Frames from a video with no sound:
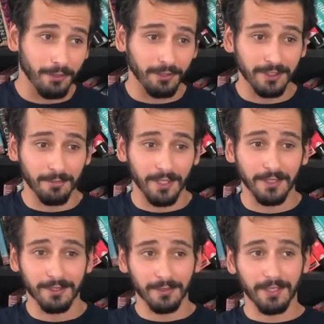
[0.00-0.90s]
order
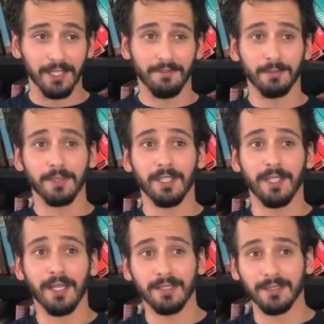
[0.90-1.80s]
something today from the
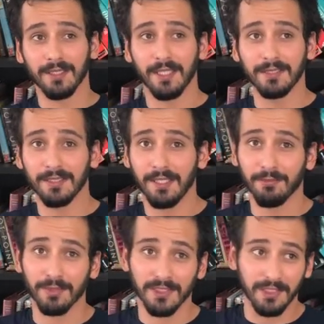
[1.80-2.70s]
United States and
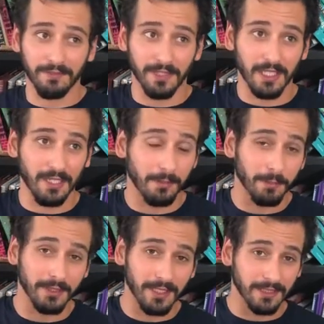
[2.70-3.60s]
receive it a
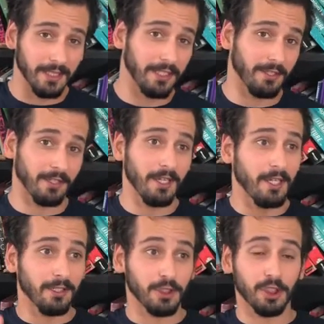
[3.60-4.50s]
couple days later,
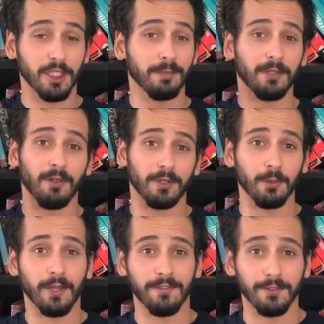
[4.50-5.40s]
shipped all the
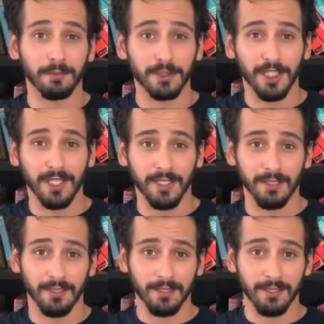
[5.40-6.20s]
way from China.